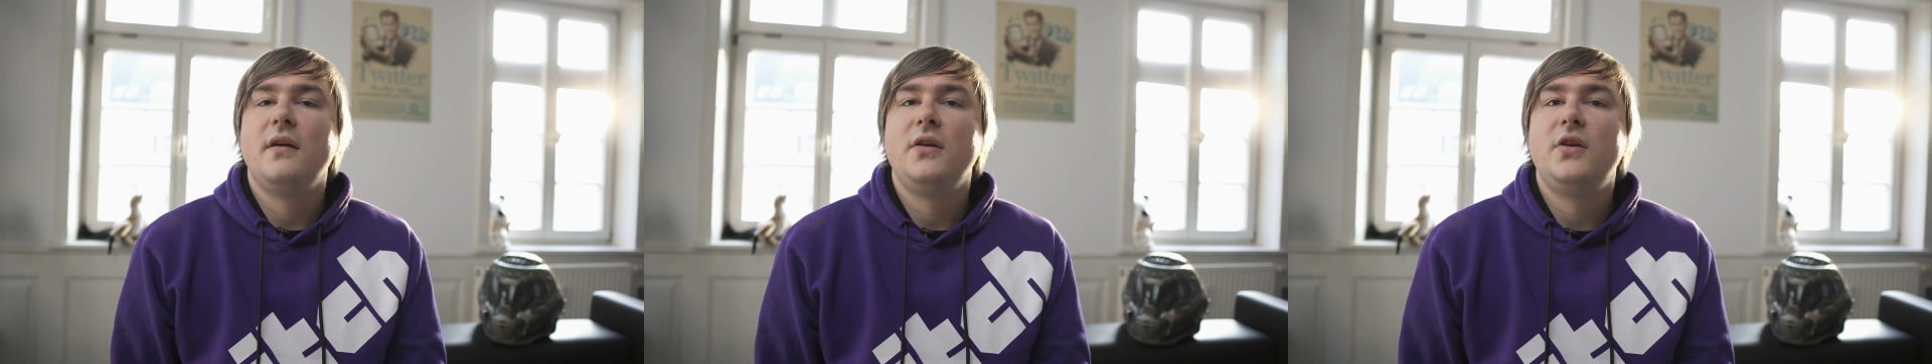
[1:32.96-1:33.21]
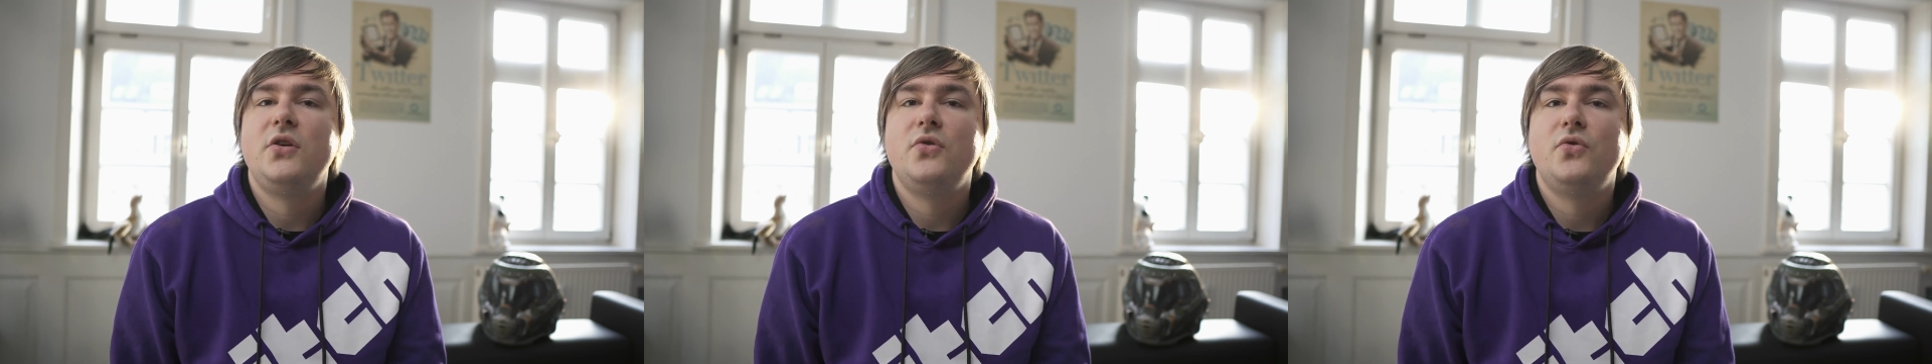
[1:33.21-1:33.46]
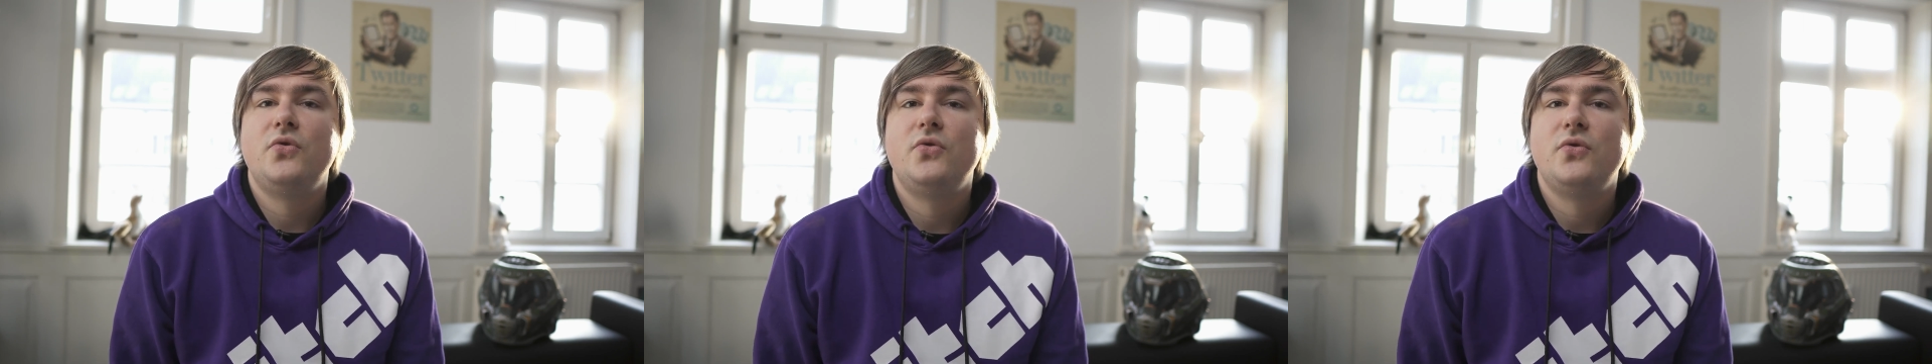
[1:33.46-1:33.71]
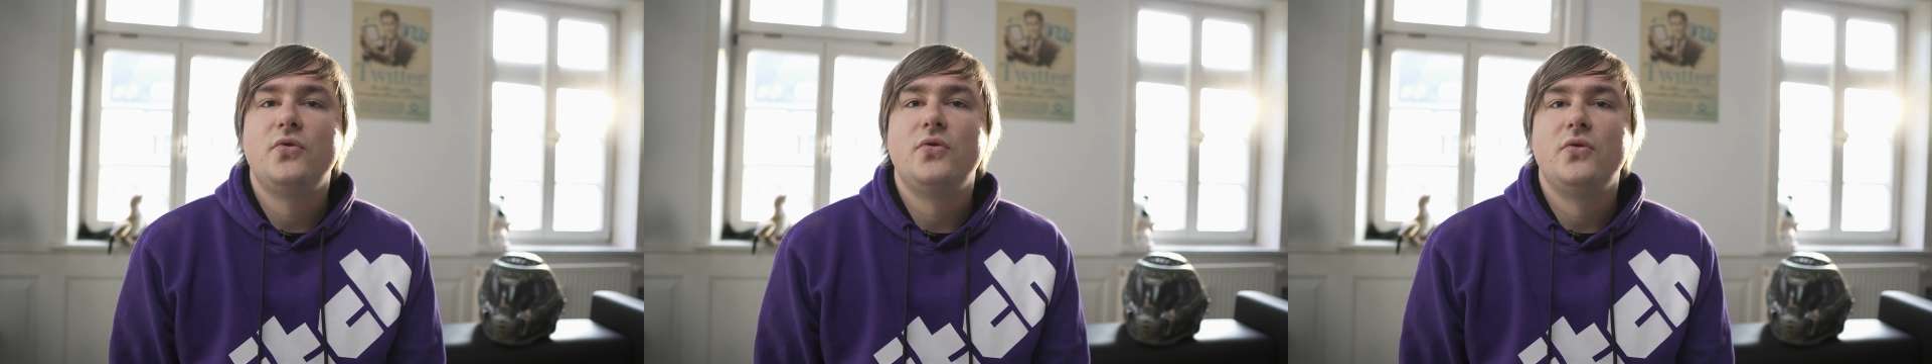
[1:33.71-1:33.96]

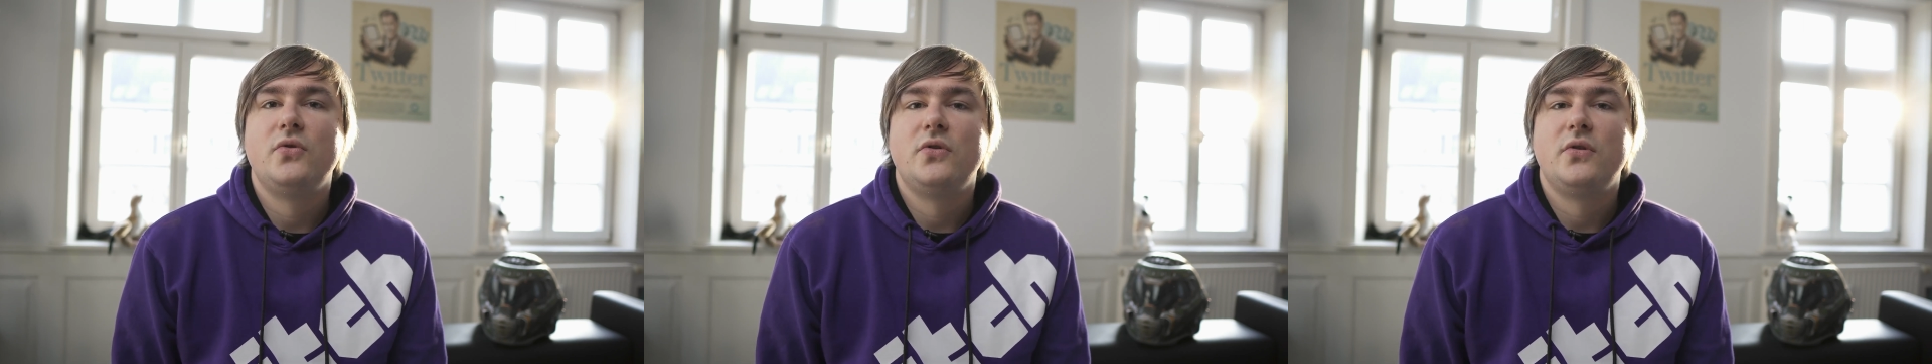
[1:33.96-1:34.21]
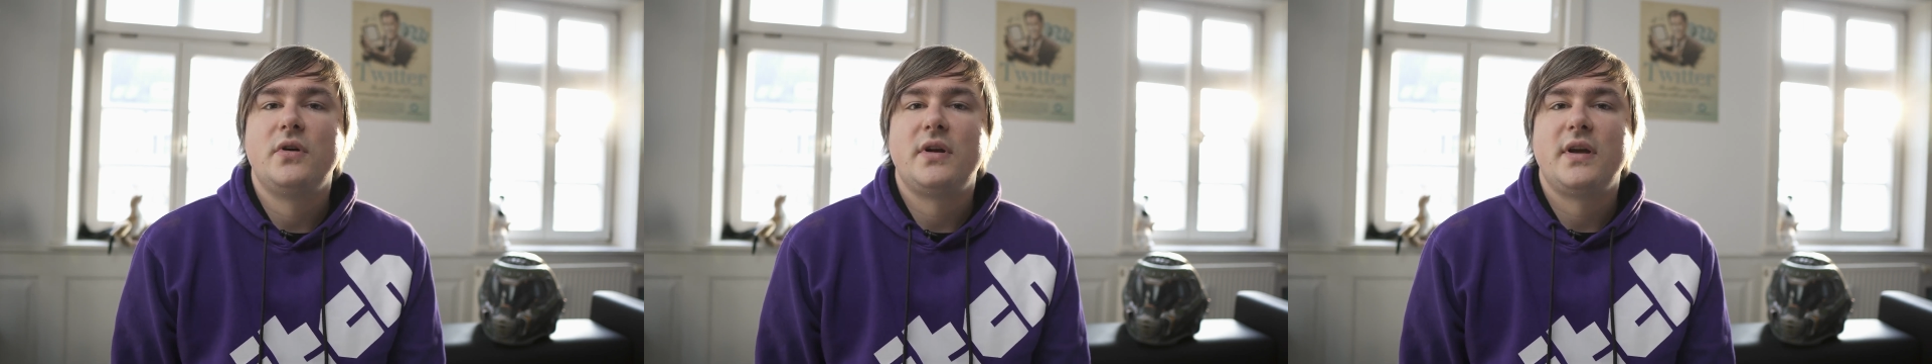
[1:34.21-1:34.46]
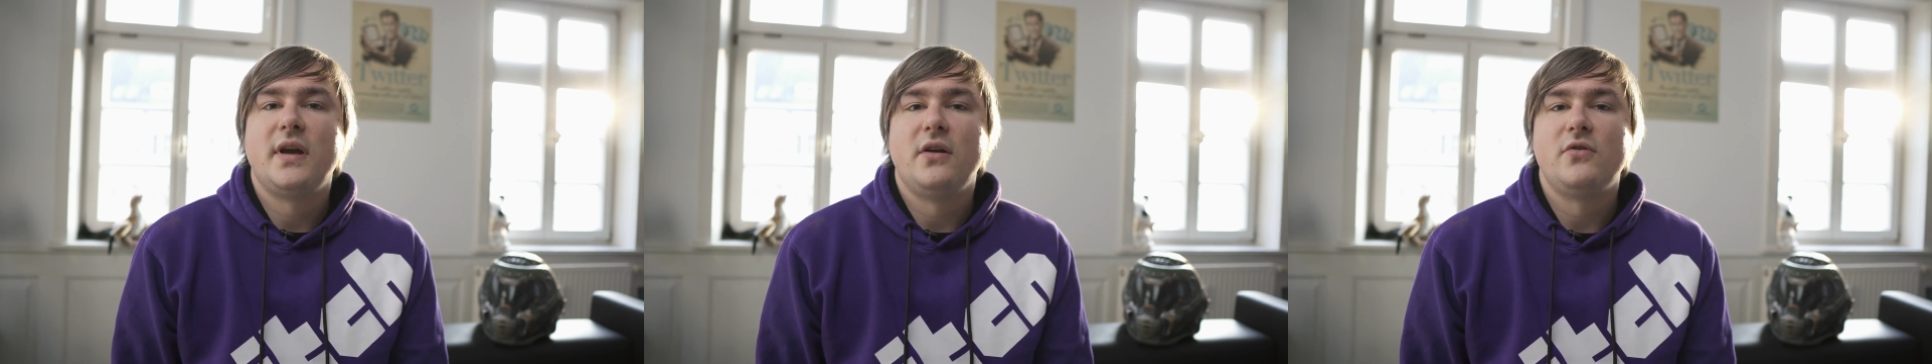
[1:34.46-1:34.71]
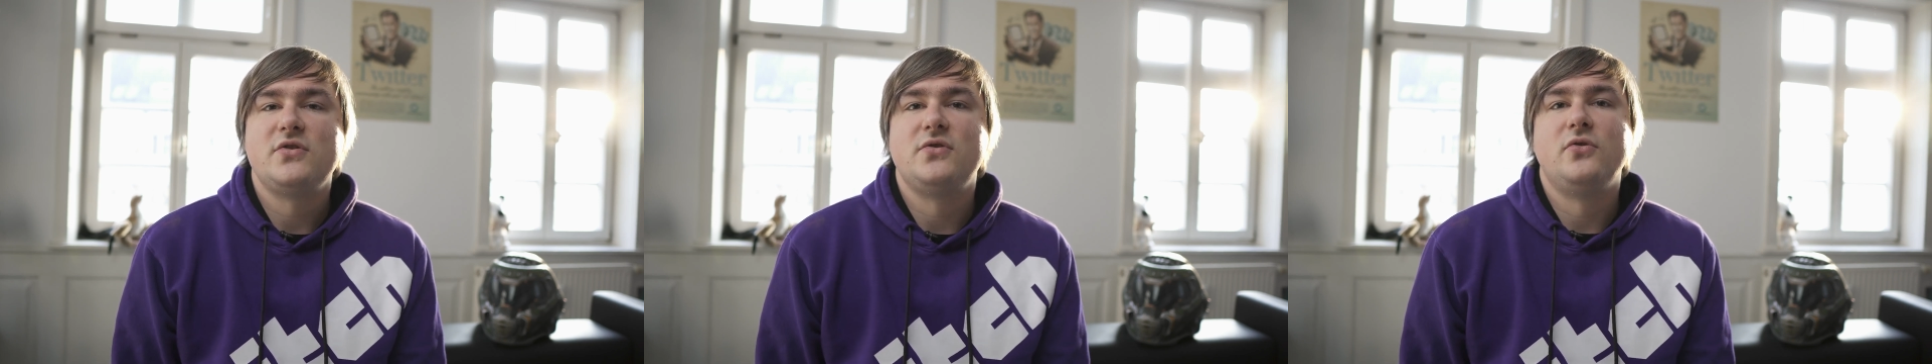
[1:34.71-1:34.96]
You can
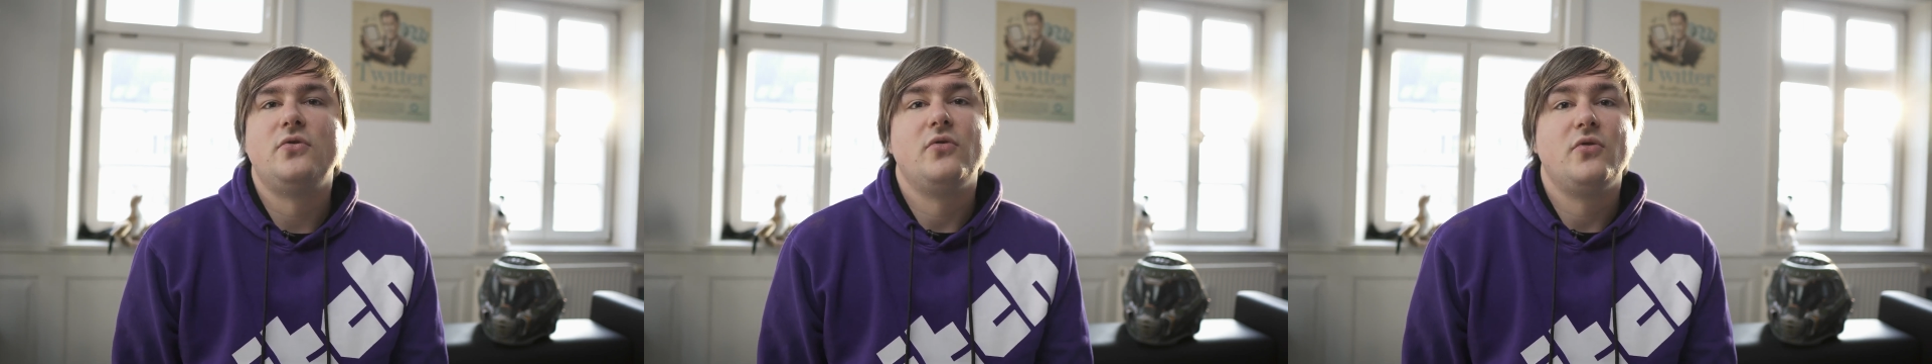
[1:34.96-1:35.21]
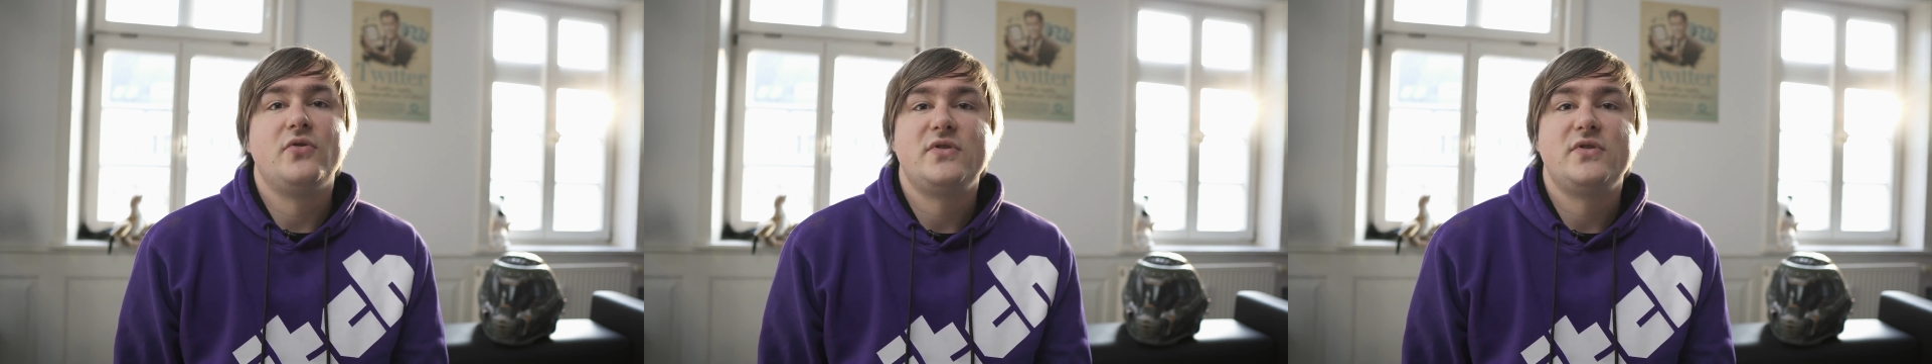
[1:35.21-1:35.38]
also